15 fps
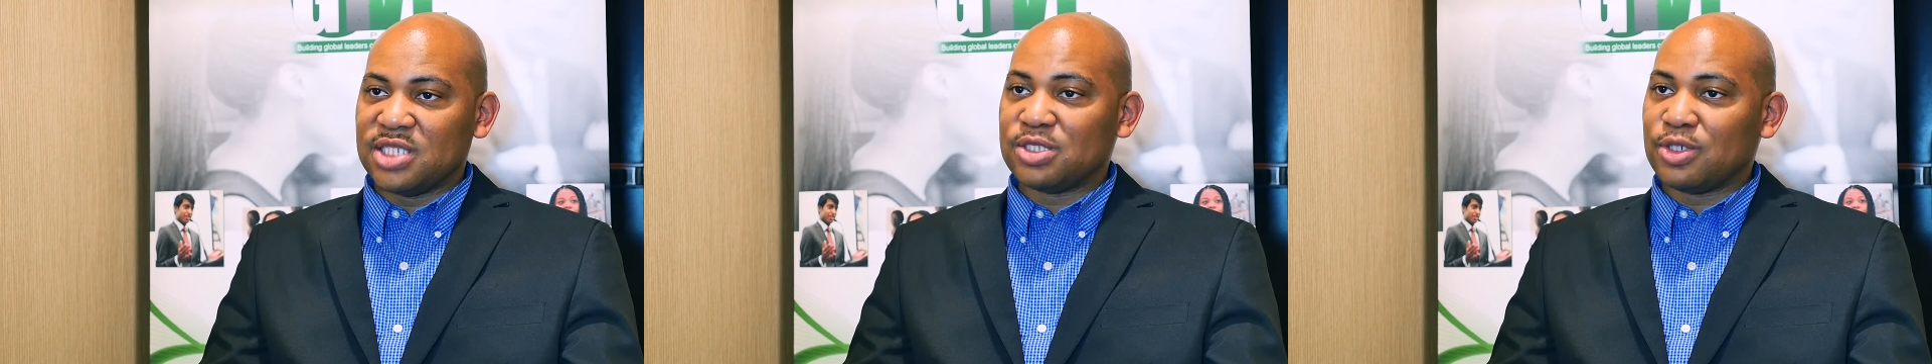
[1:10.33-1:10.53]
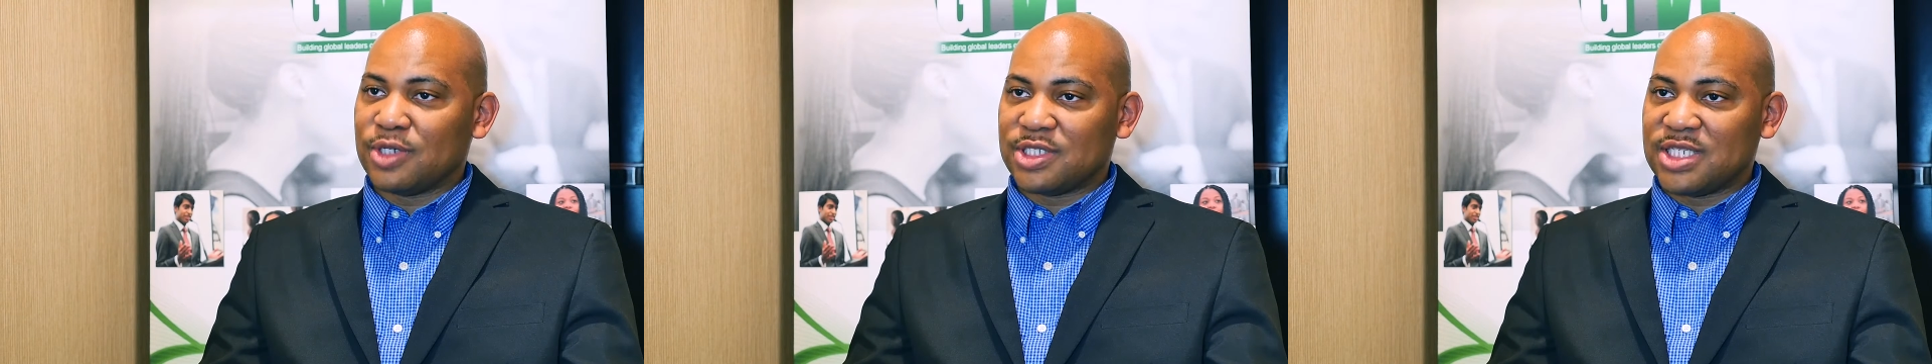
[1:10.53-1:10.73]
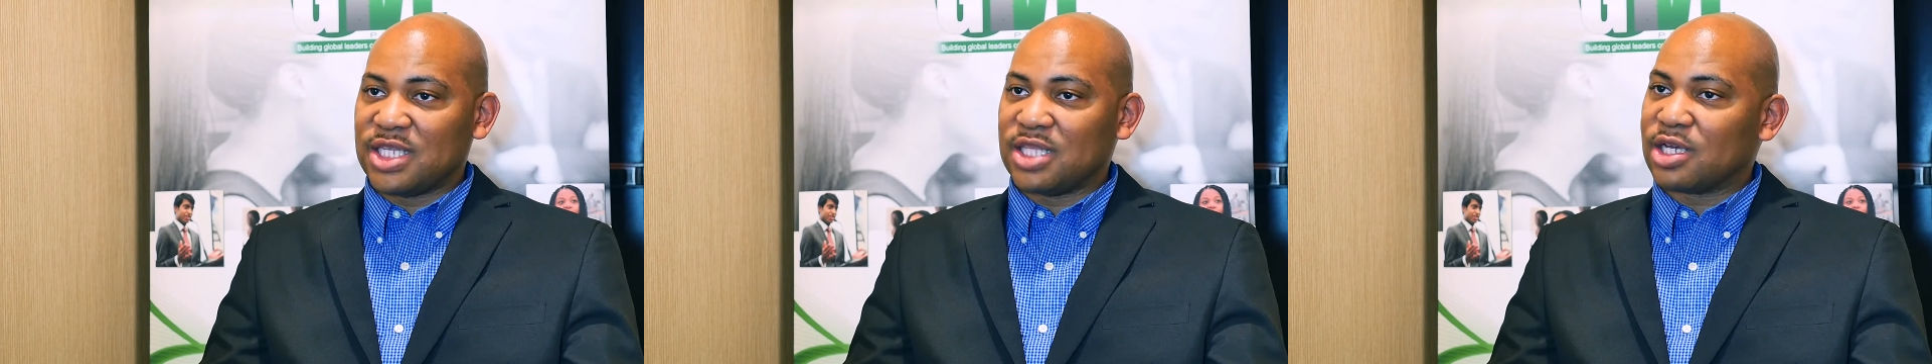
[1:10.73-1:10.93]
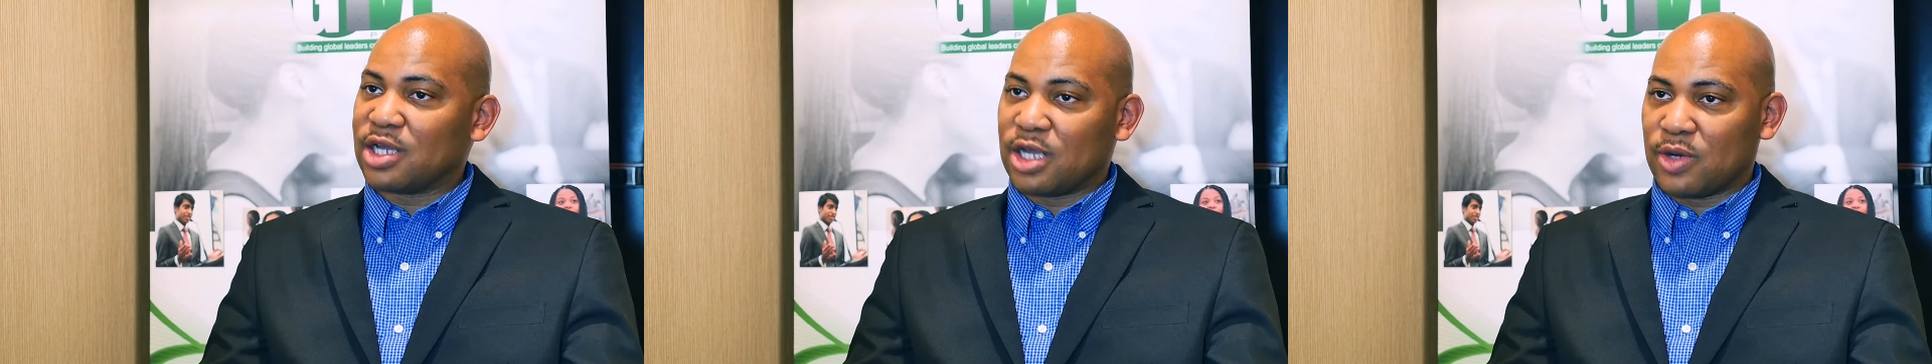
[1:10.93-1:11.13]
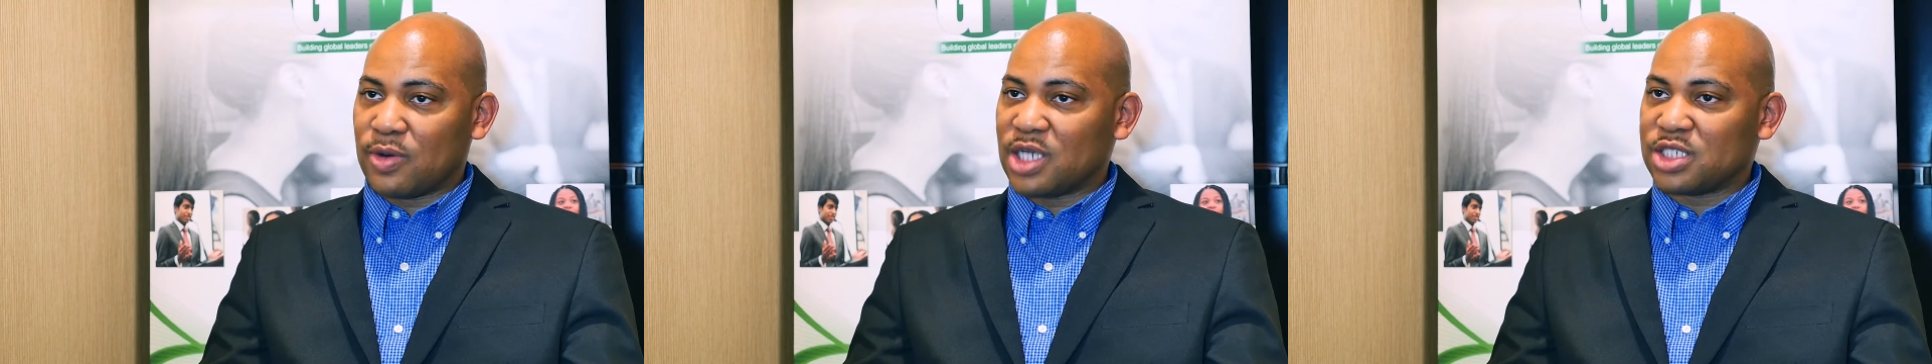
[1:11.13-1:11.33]
to attend the
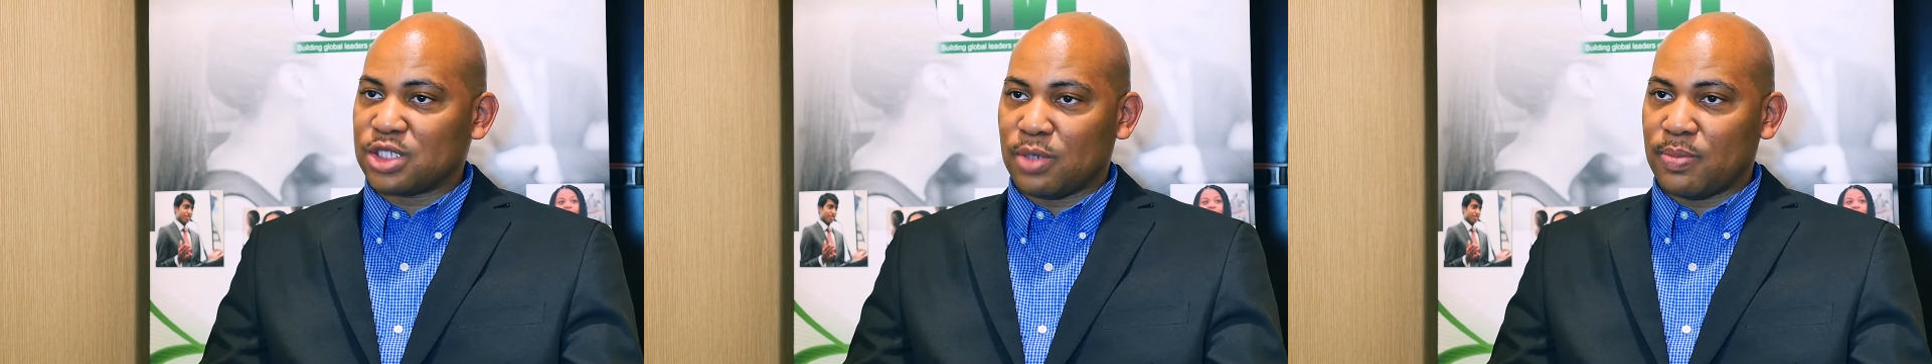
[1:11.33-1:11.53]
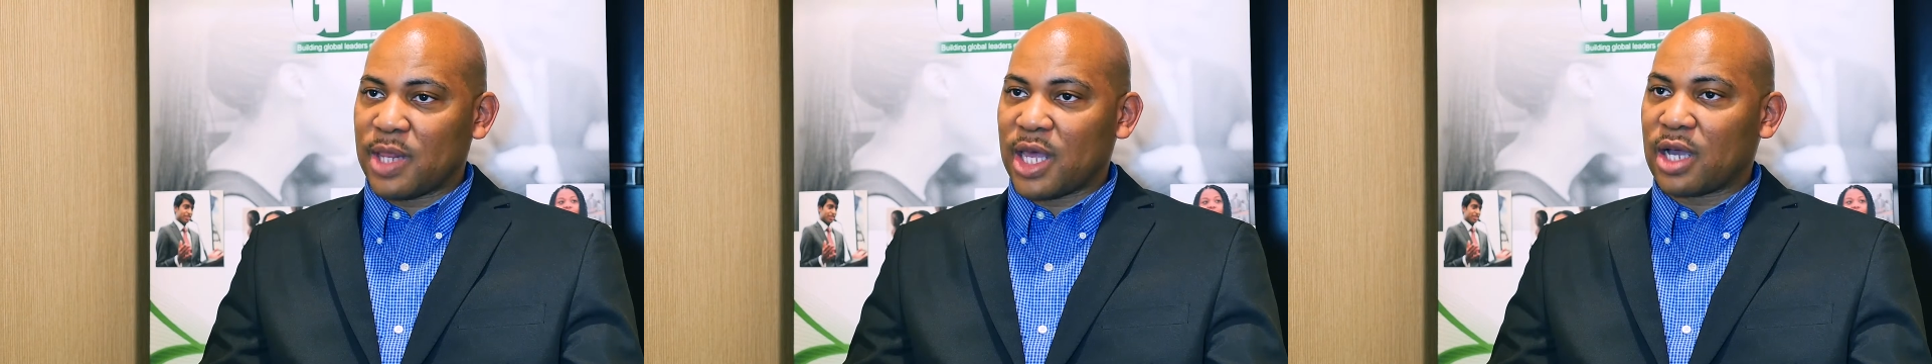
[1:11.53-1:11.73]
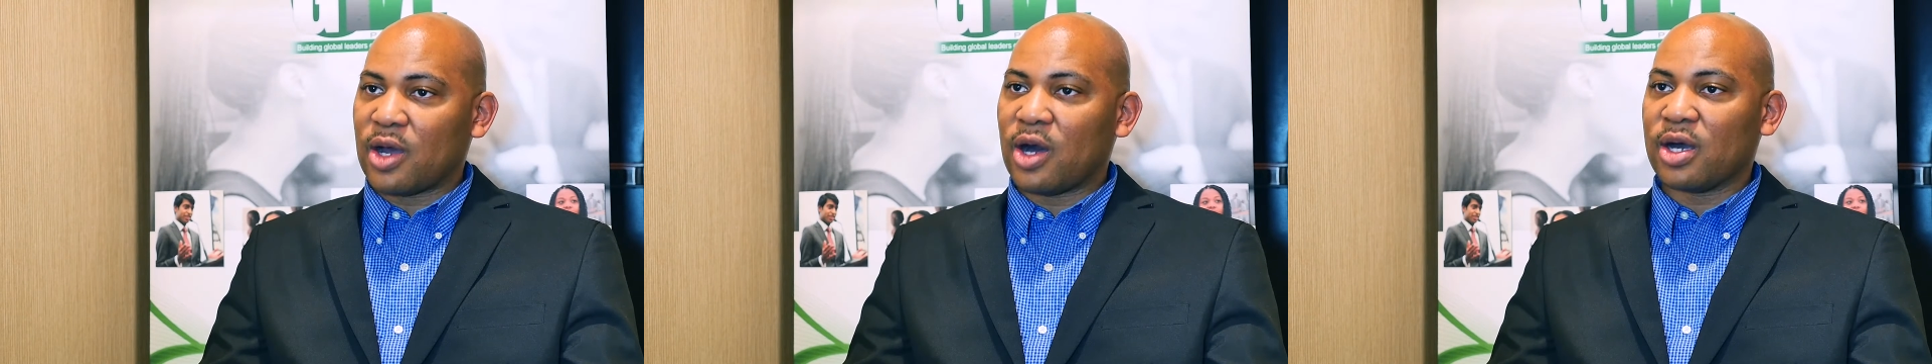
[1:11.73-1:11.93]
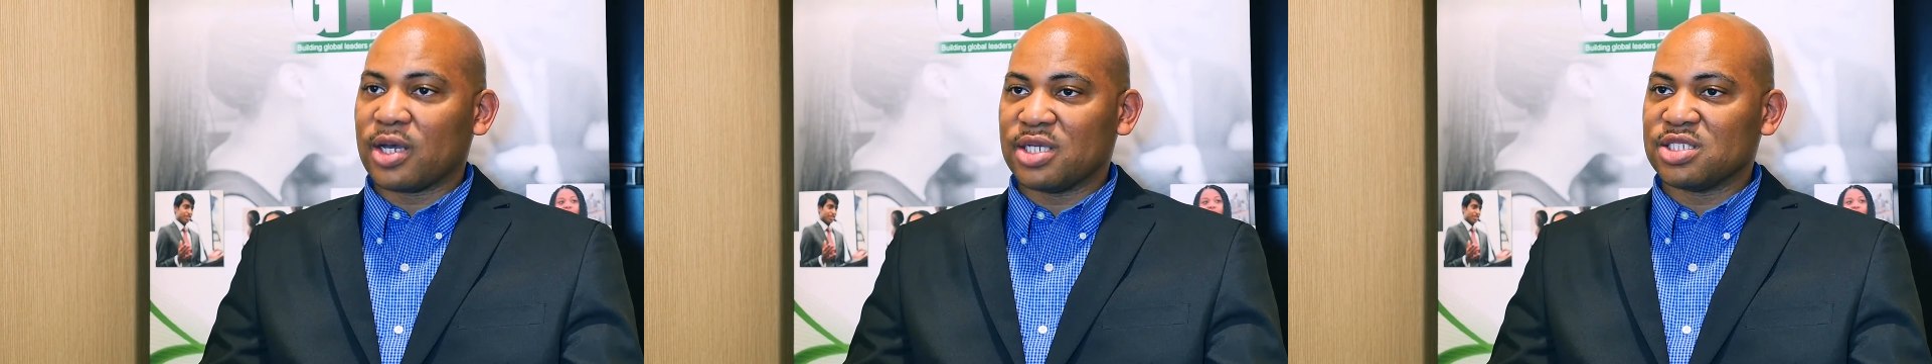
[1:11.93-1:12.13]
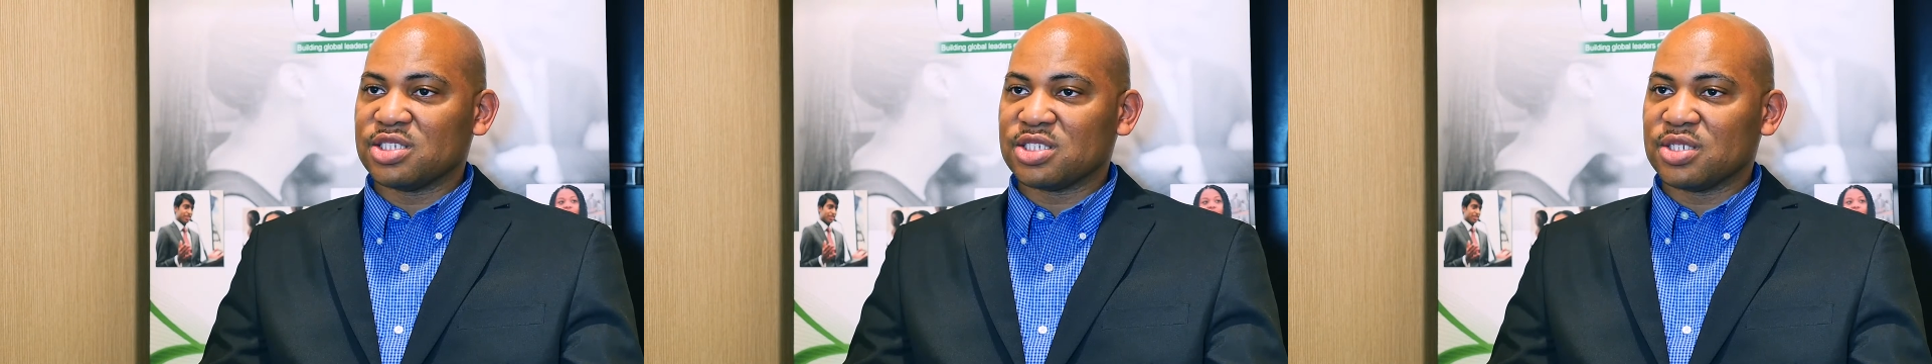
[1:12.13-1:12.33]
Congressional Black
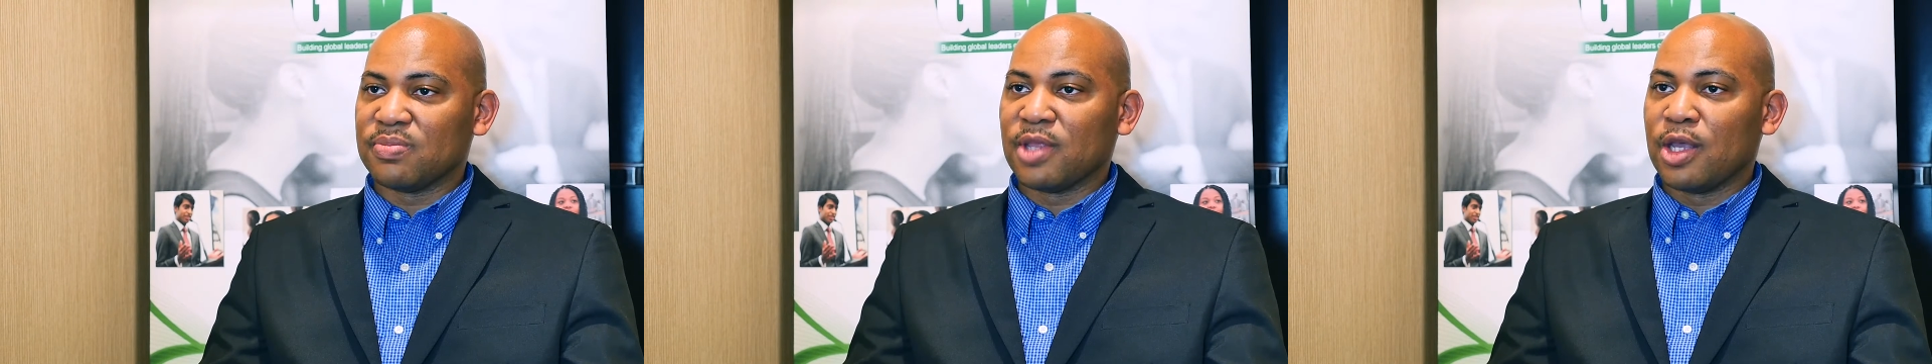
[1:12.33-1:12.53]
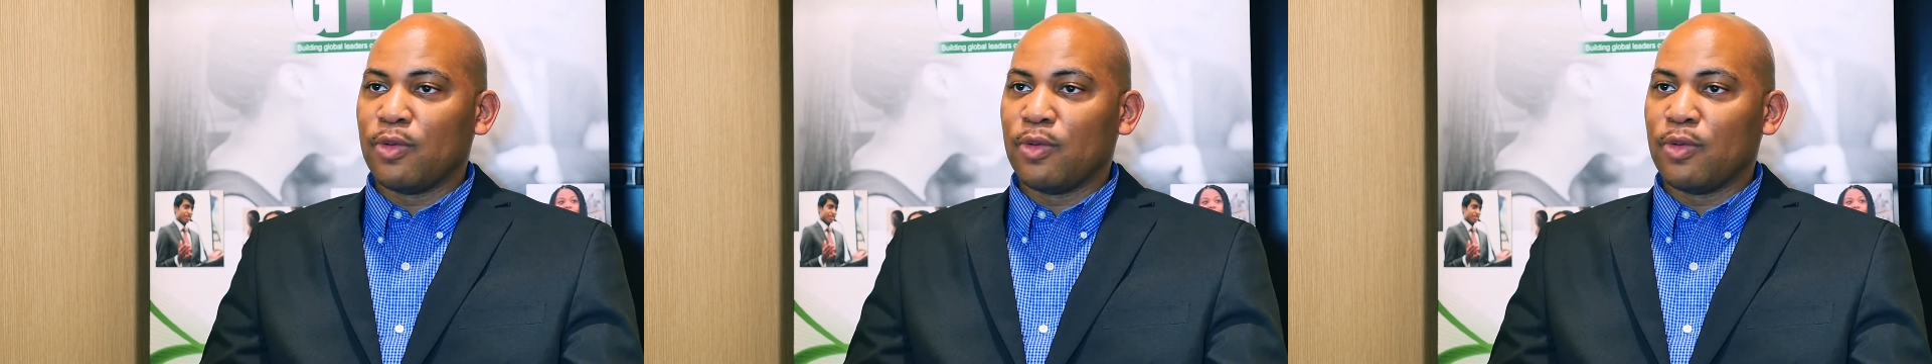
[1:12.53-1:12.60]
Caucus.